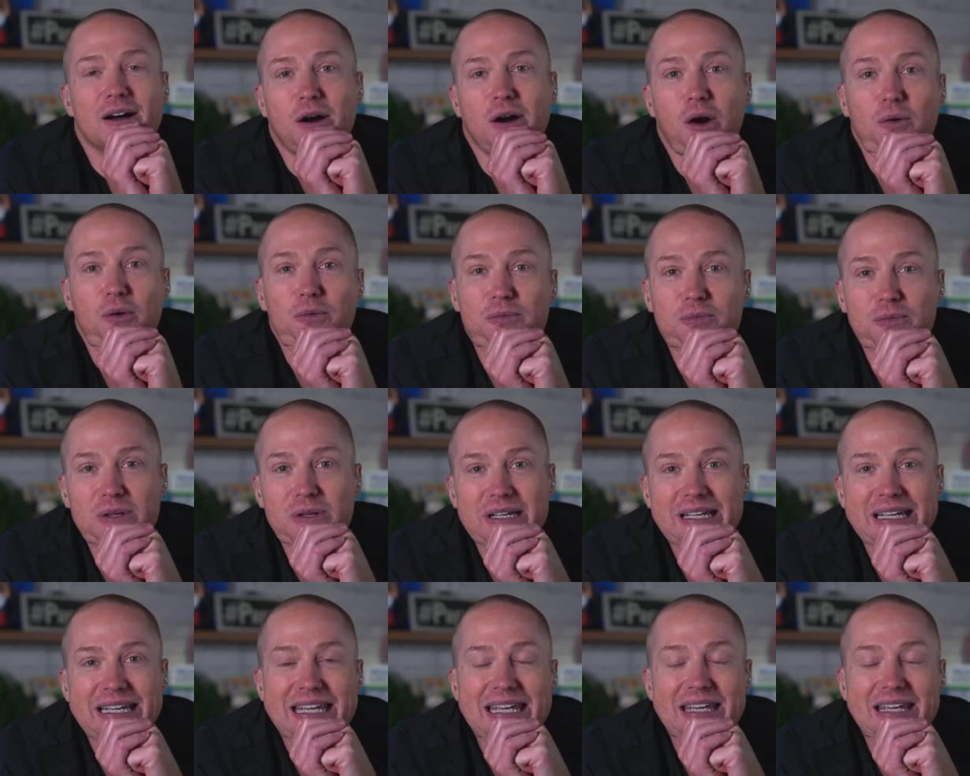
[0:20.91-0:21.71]

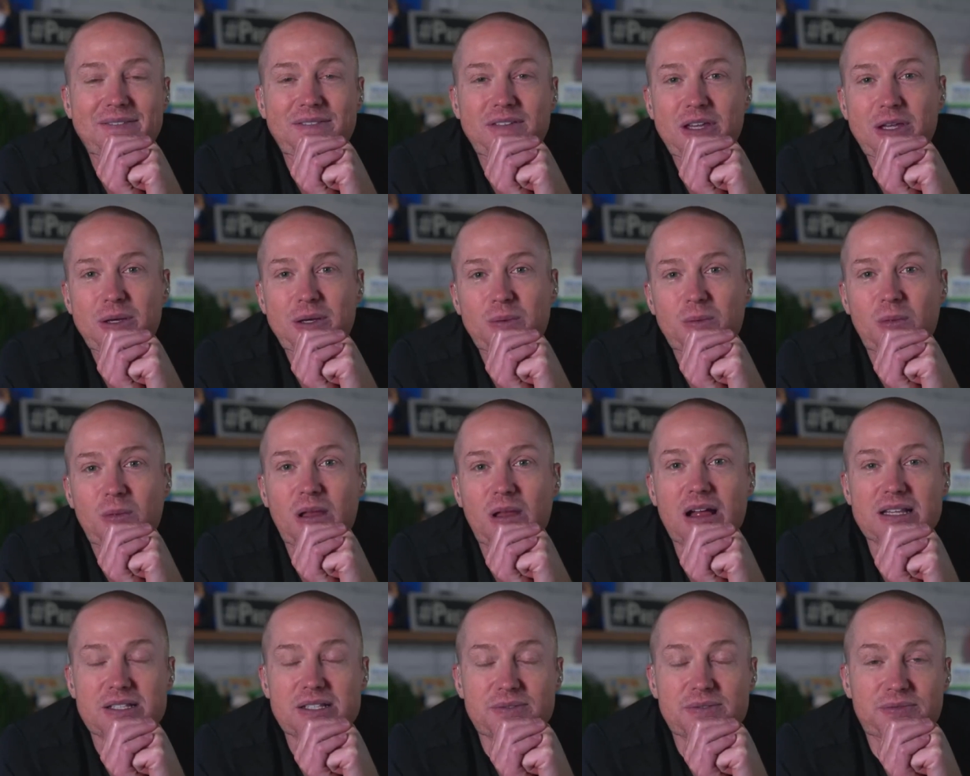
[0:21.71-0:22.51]
hopefully, giving you
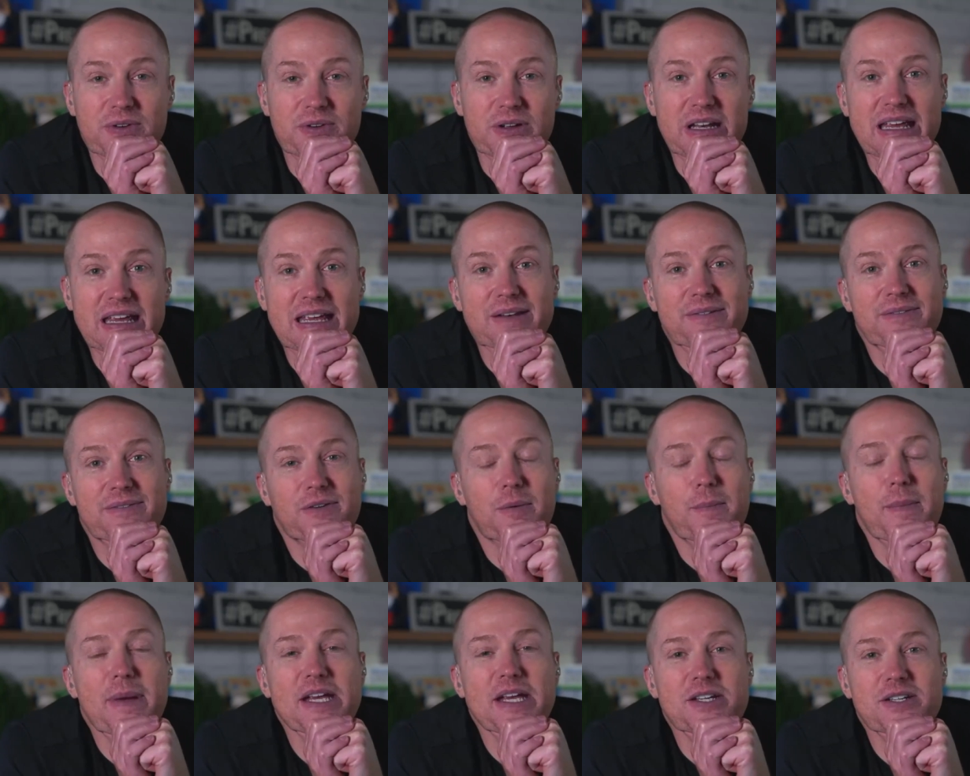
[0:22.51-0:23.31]
lots of fun
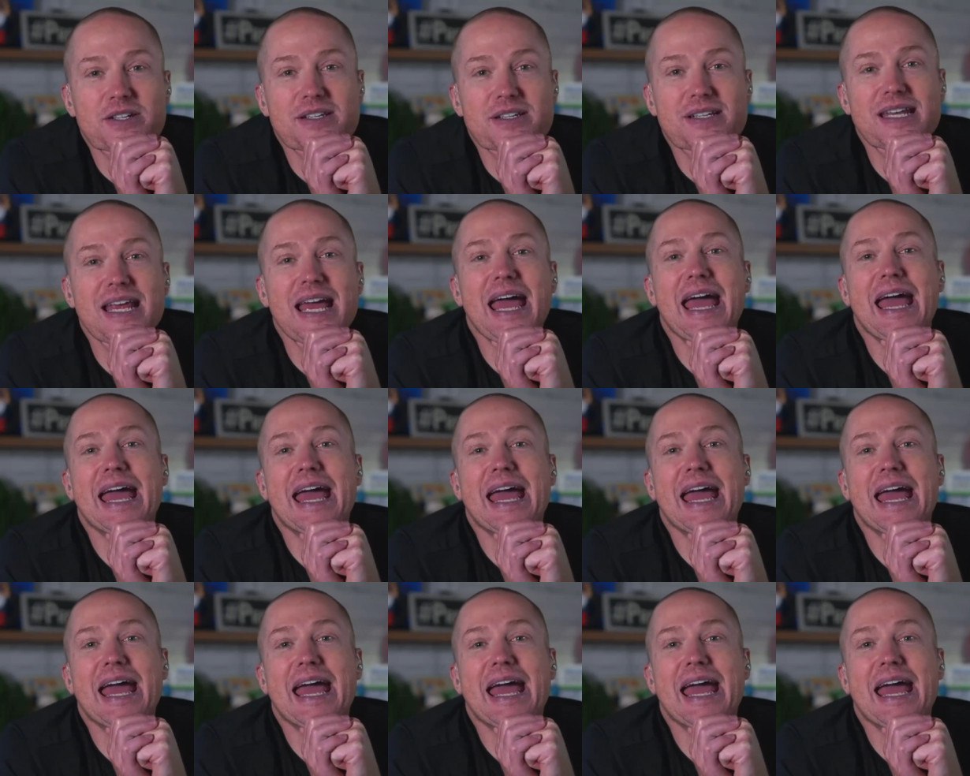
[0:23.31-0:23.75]
information